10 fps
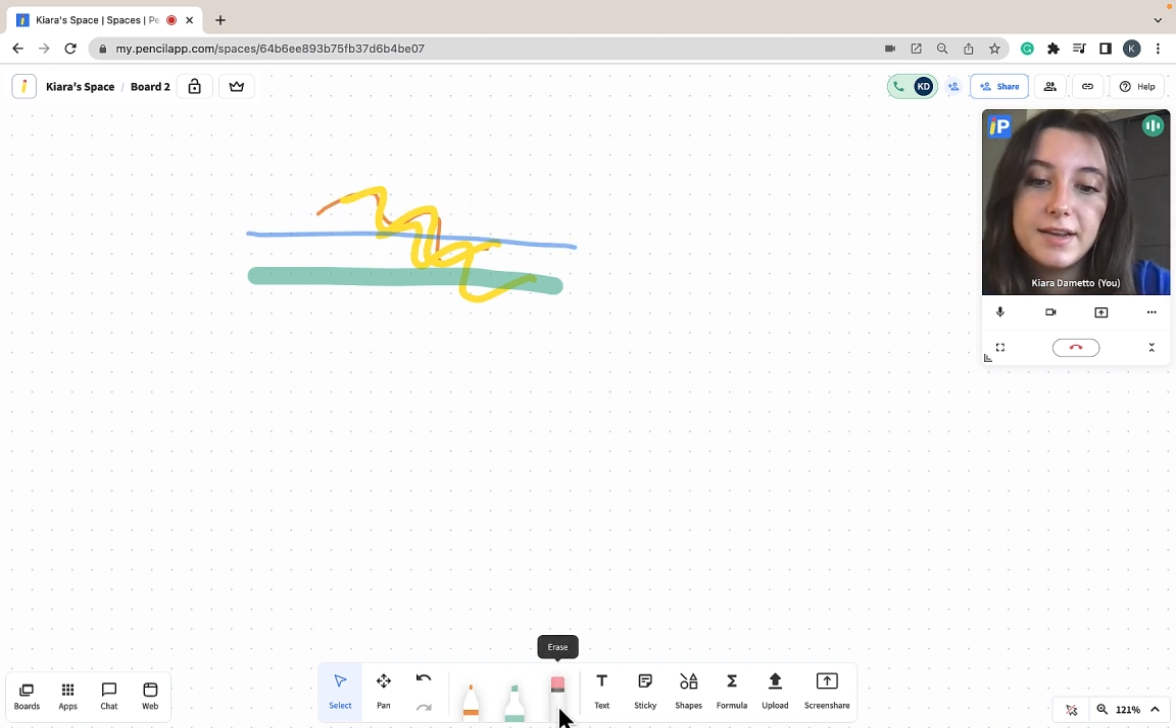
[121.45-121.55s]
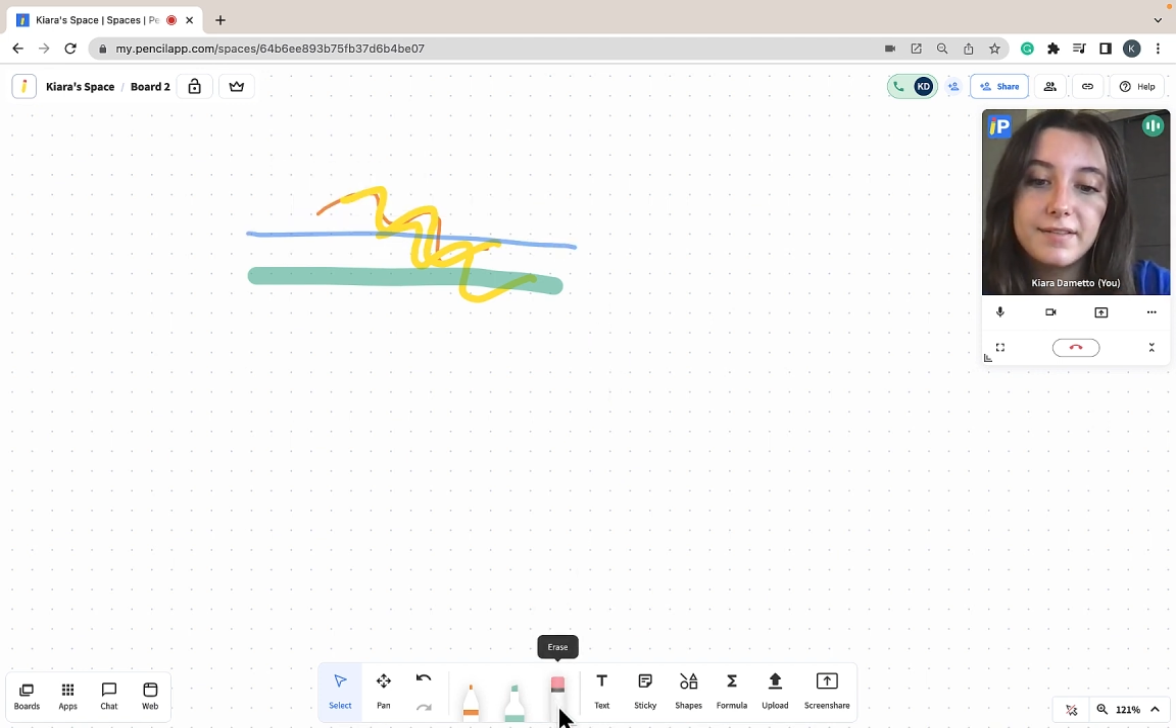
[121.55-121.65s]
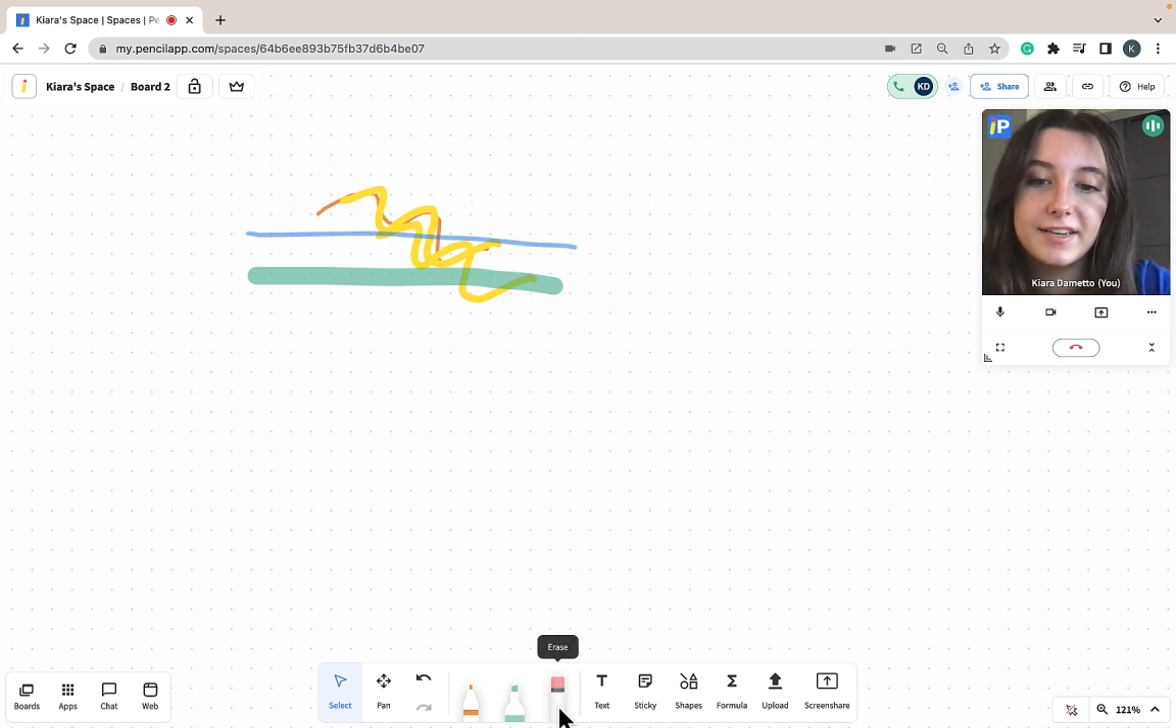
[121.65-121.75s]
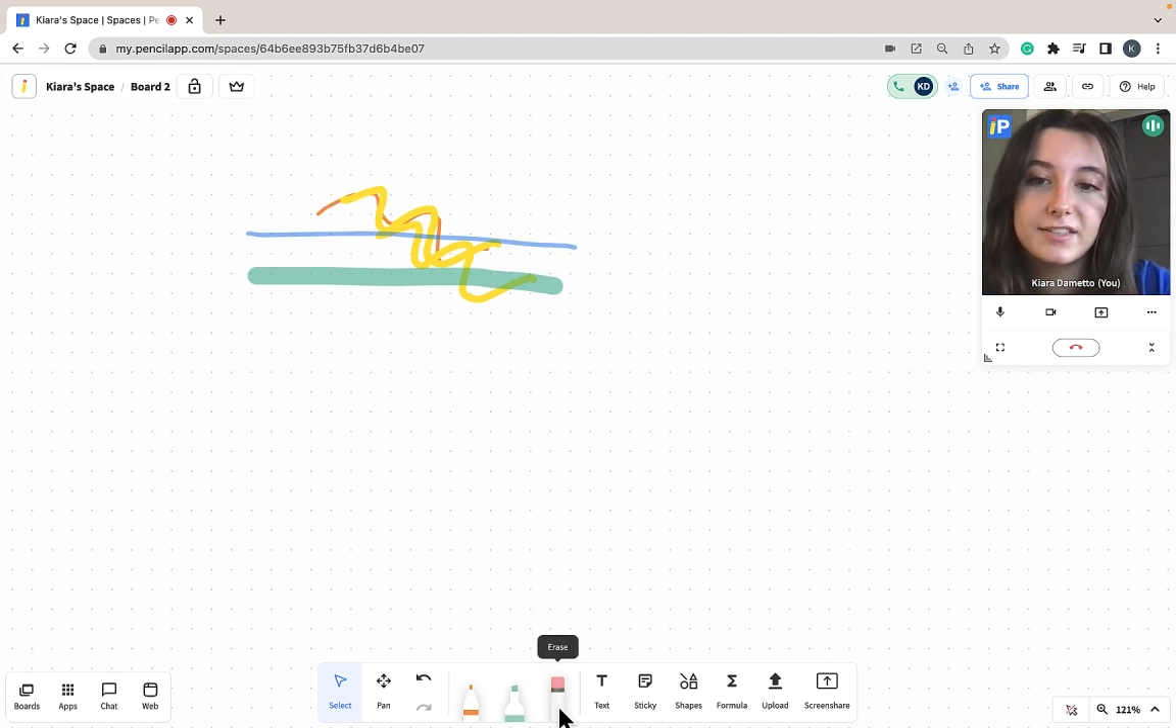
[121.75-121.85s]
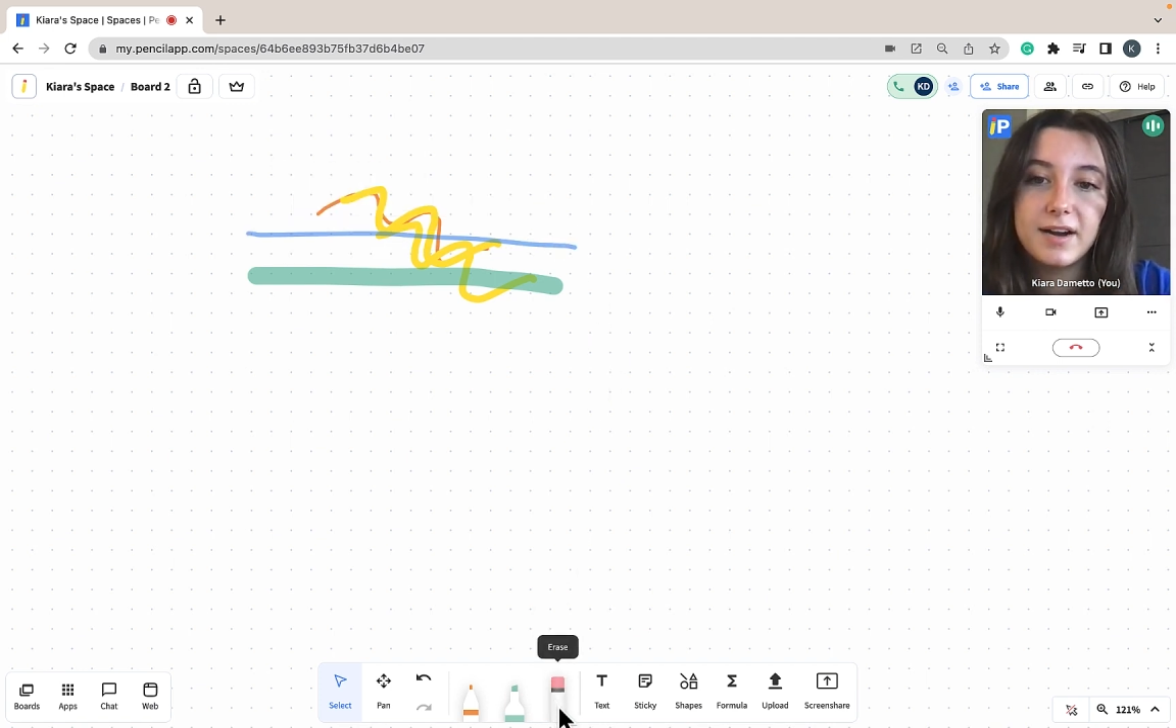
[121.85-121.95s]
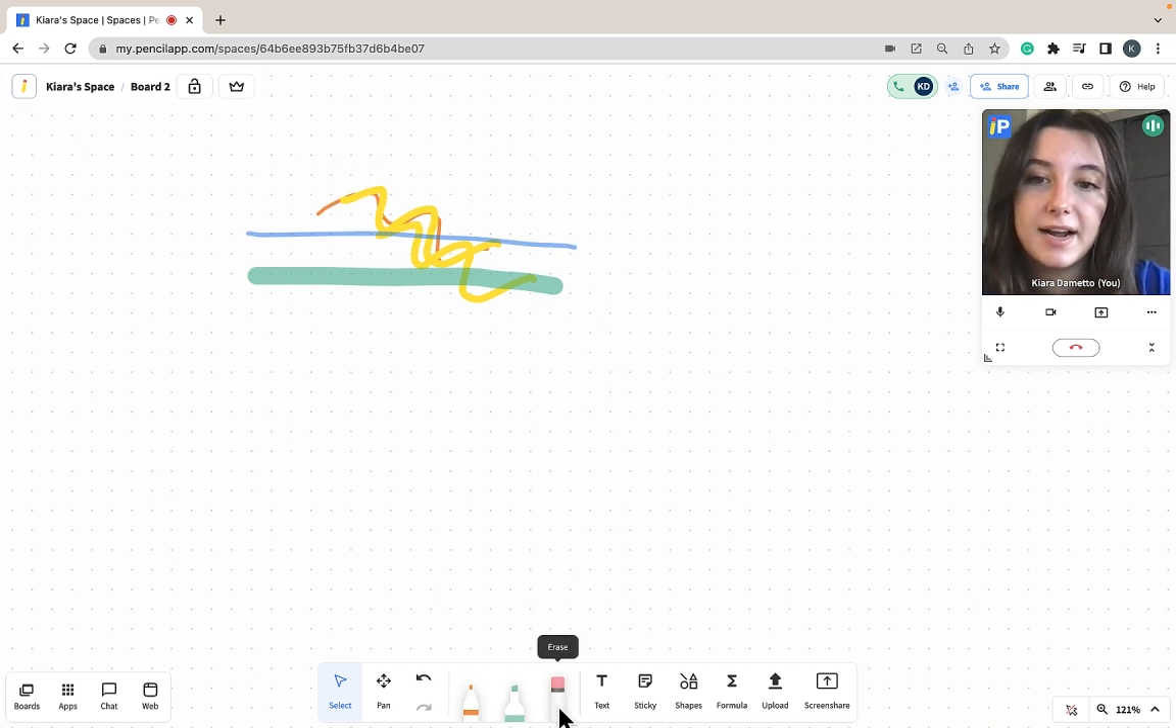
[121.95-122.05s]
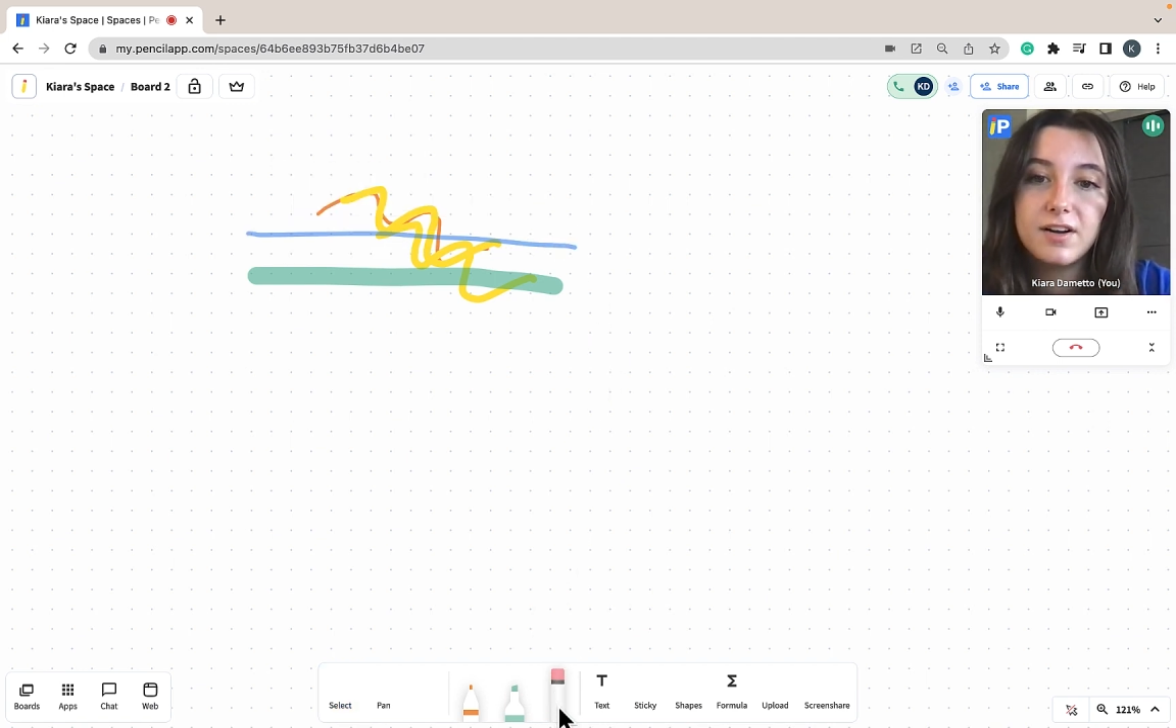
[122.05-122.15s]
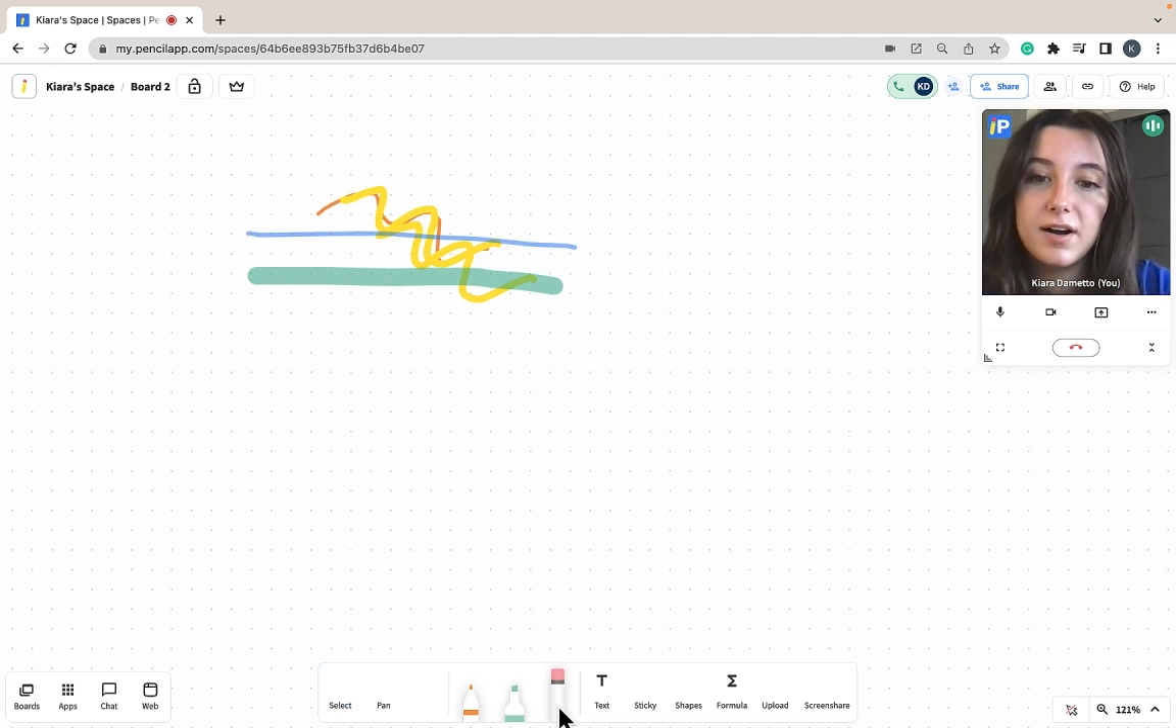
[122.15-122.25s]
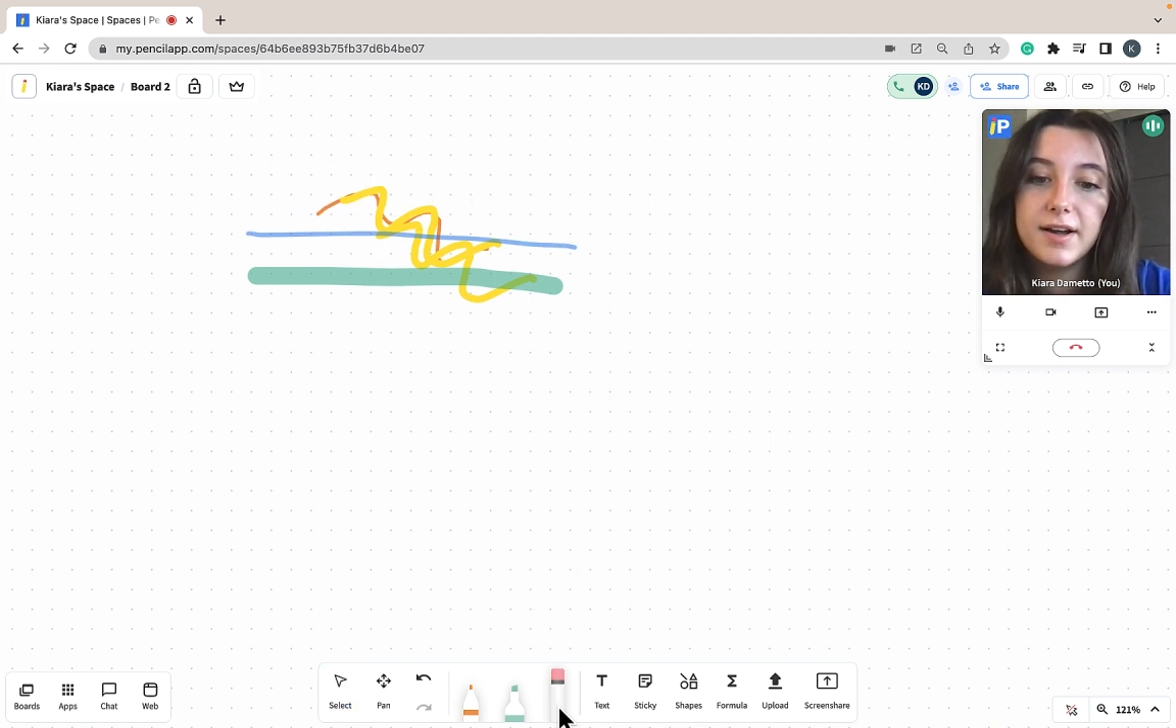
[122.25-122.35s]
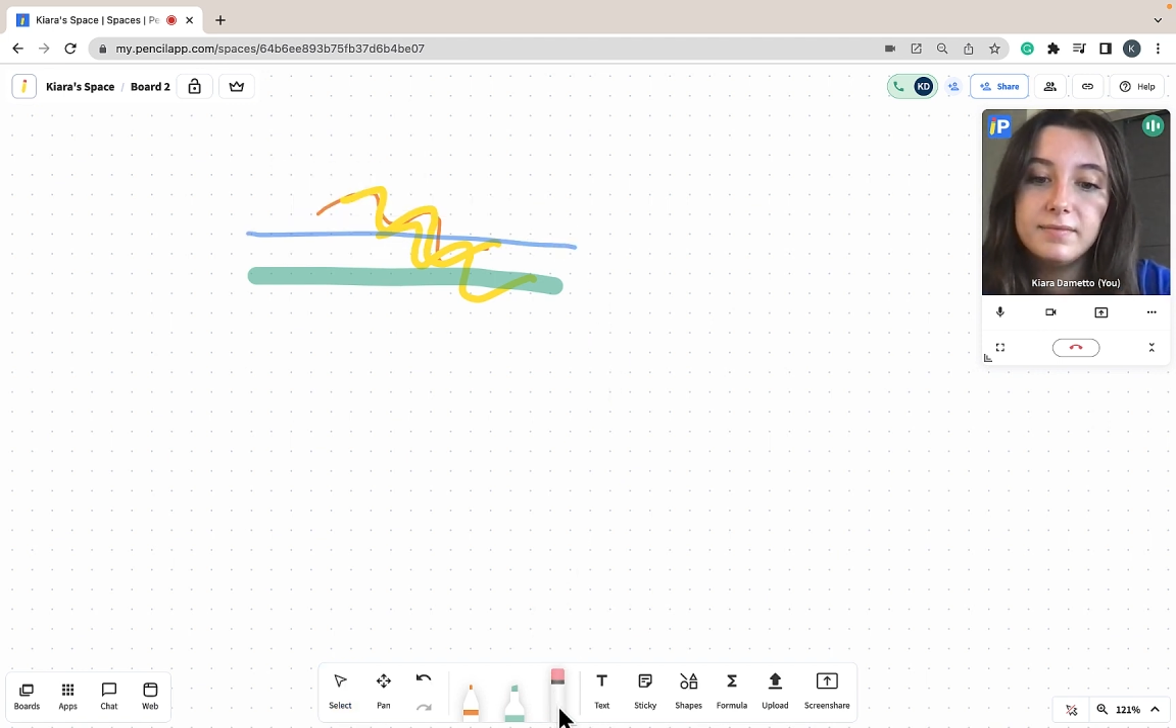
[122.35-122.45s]
eraser
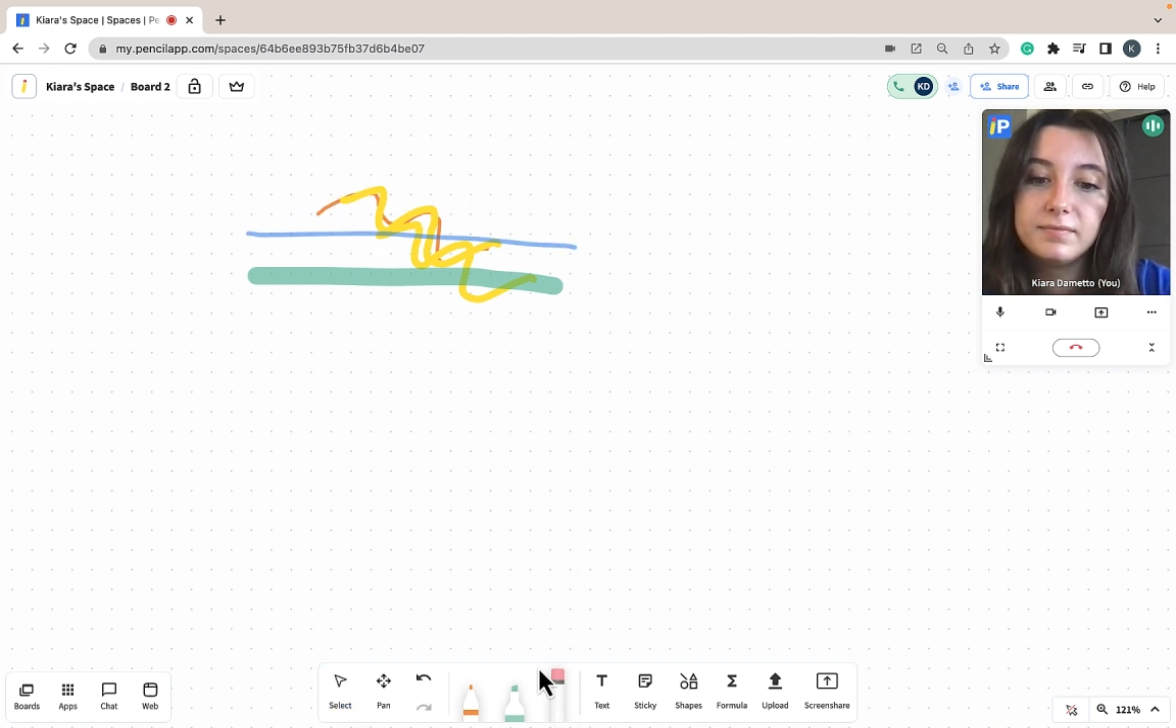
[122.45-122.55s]
icon,